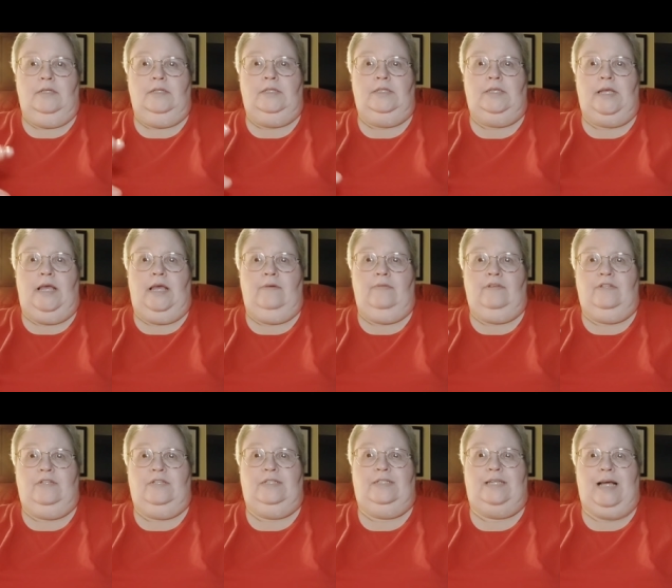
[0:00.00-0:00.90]
This
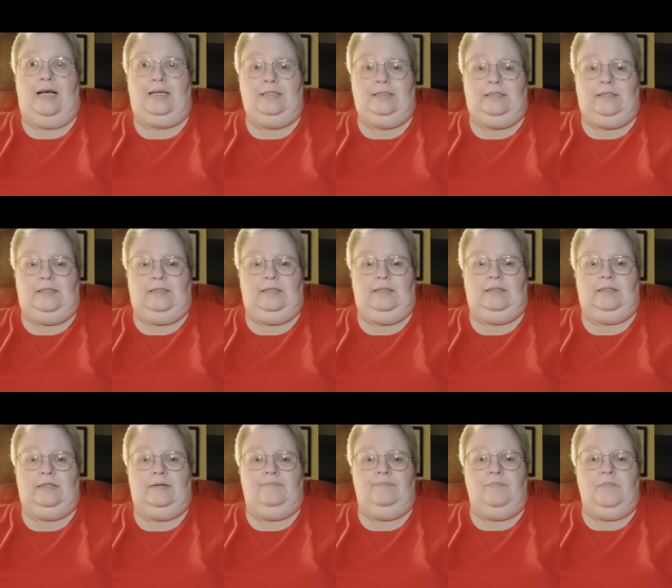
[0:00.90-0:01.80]
saved
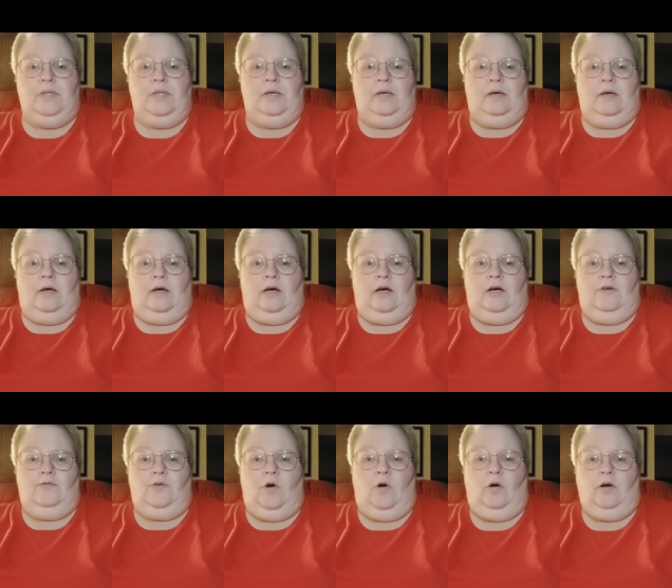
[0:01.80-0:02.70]
dozens
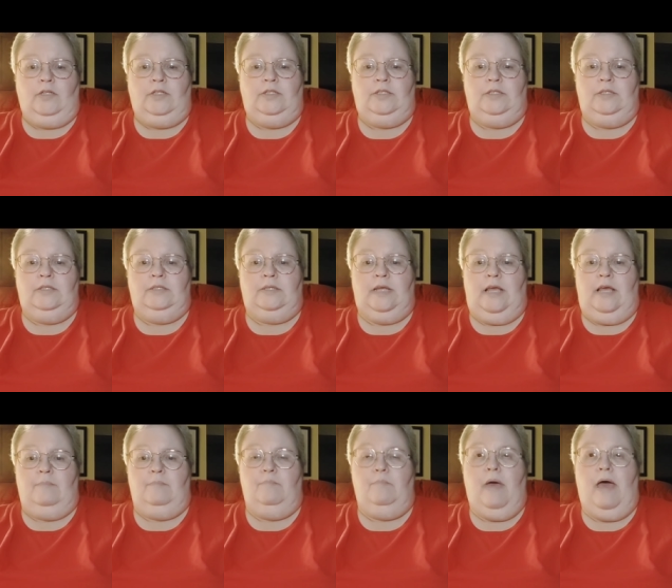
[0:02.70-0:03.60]
of horses
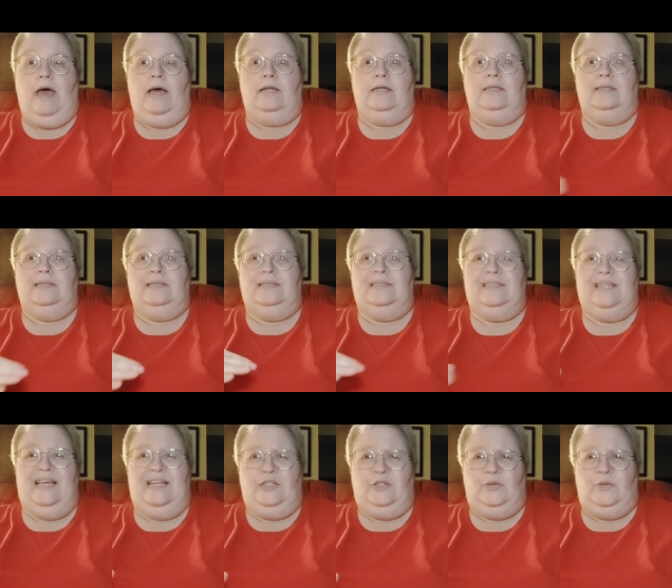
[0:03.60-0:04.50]
and men,
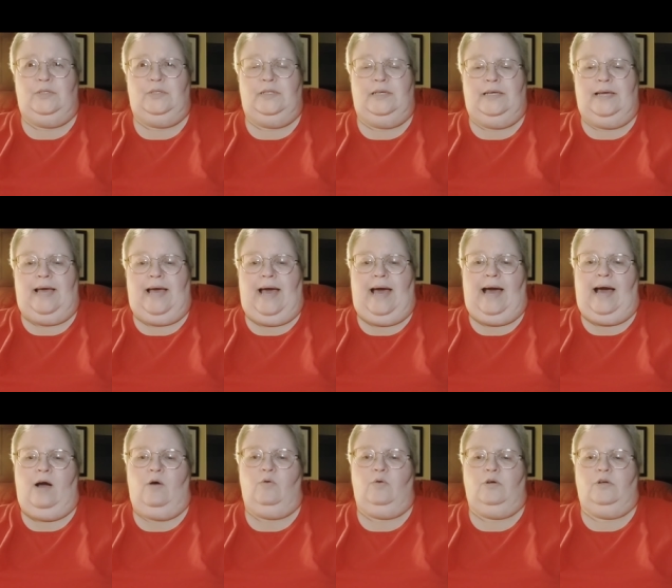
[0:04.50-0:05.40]
literally
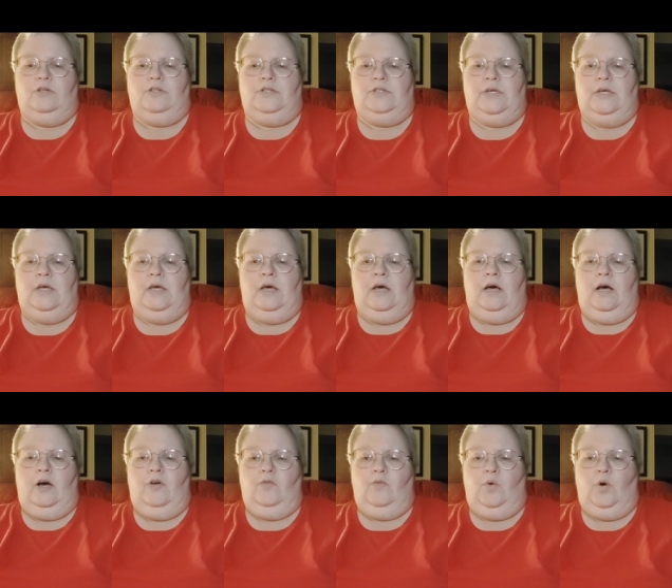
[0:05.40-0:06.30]
hours
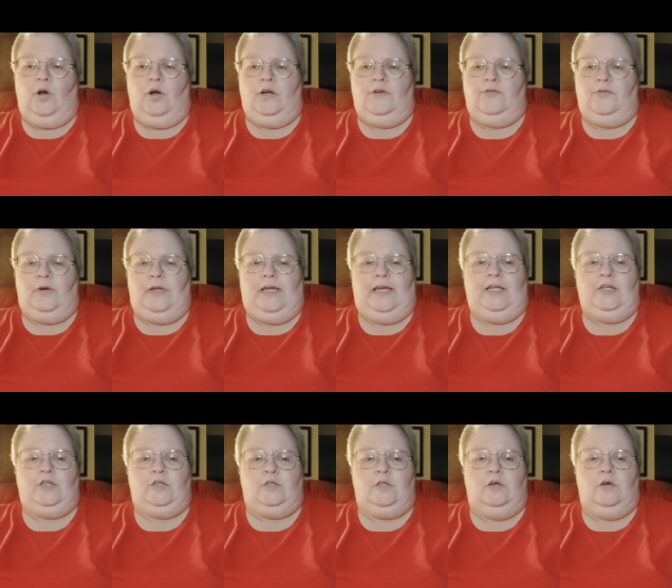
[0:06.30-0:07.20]
of work for
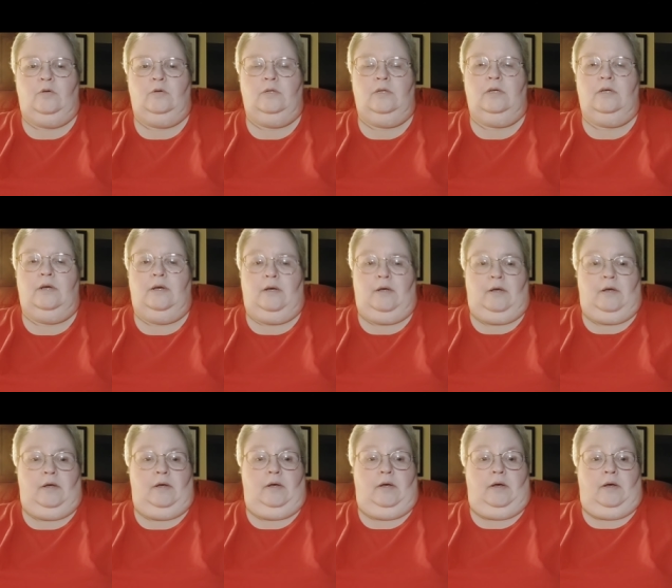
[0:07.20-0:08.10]
each load
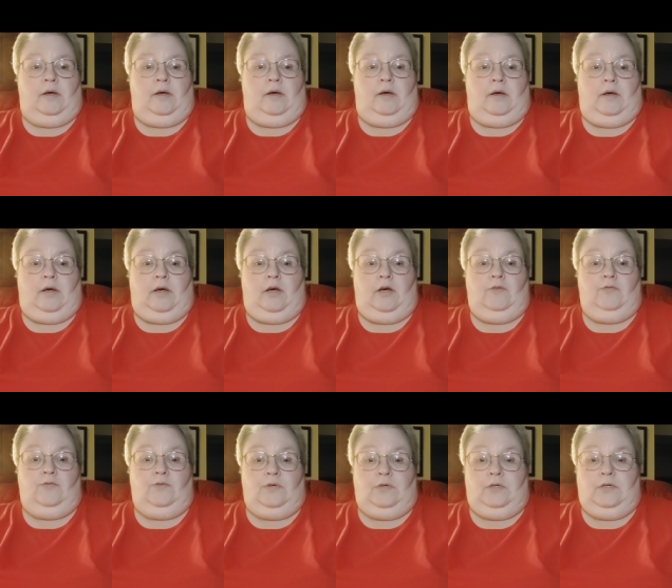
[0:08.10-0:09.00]

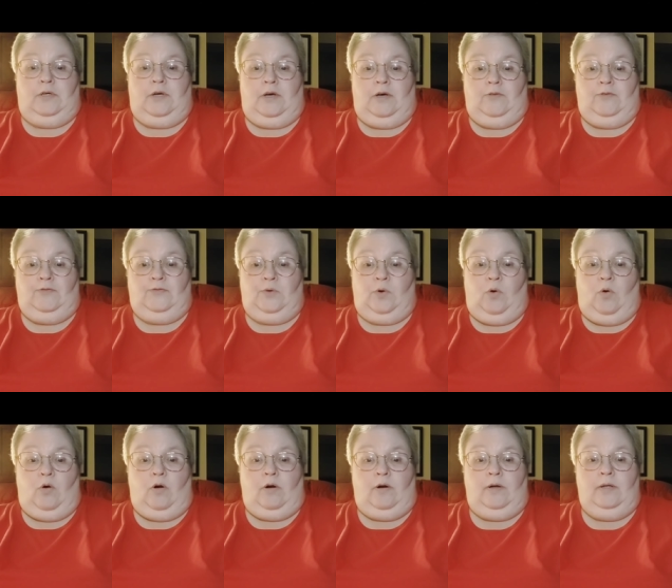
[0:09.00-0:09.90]
of
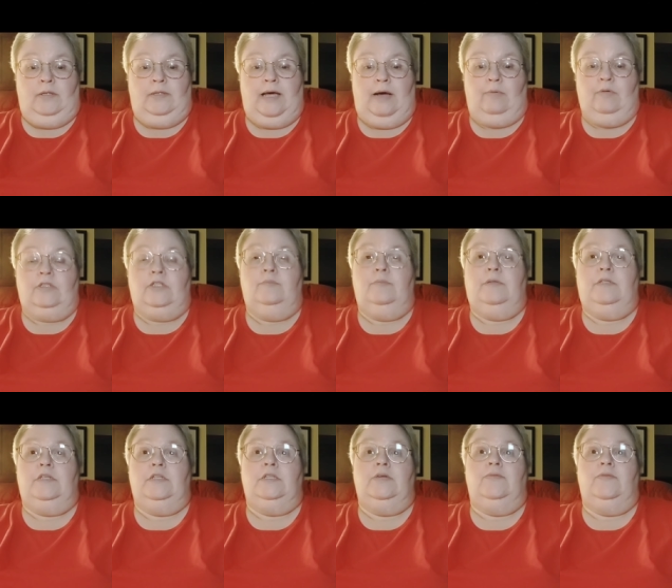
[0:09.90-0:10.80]
ore that was to be
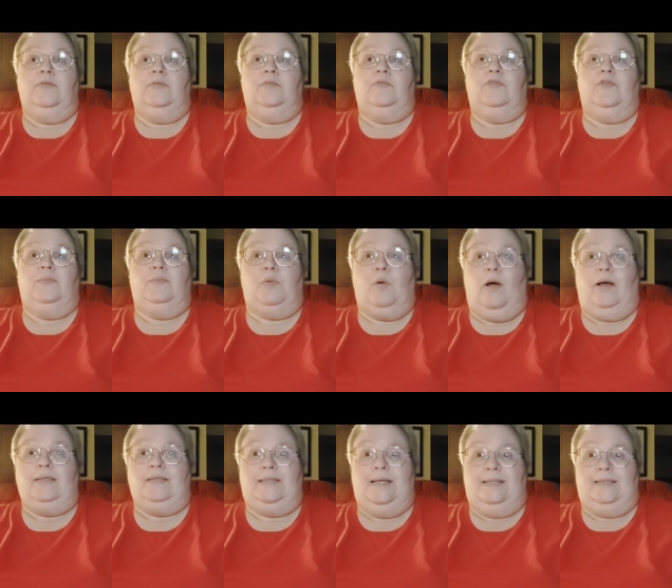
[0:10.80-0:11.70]
delivered for
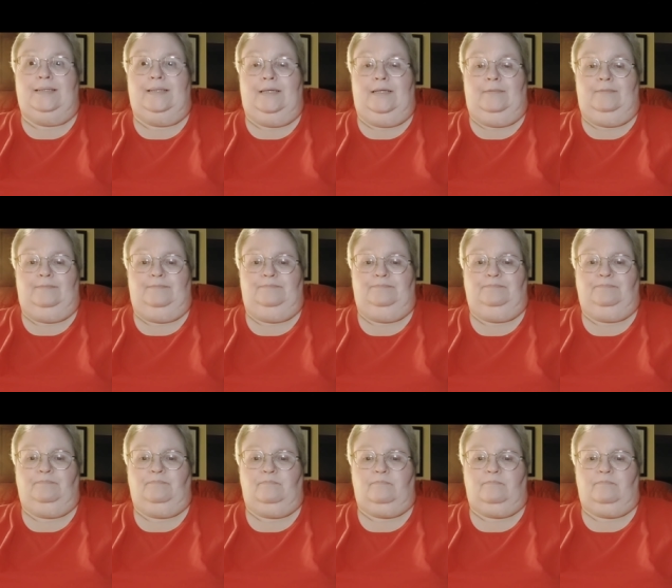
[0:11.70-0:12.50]
processing.